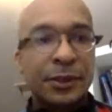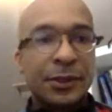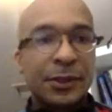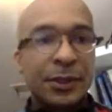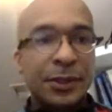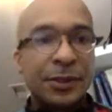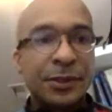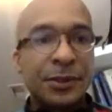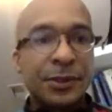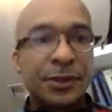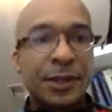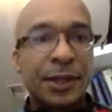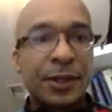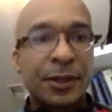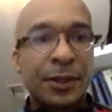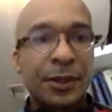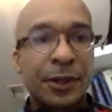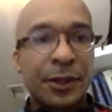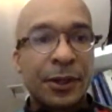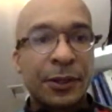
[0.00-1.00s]
Things that
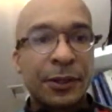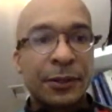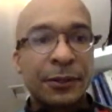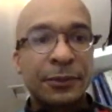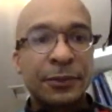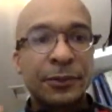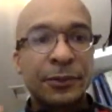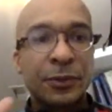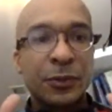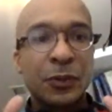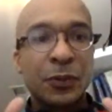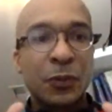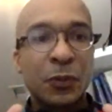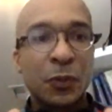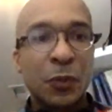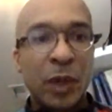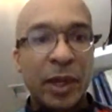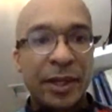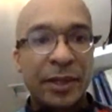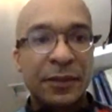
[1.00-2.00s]
are
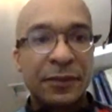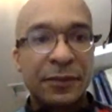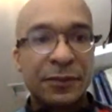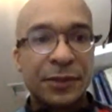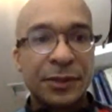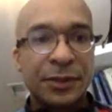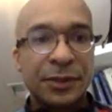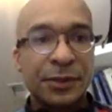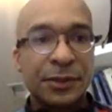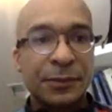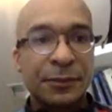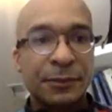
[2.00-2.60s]
waves.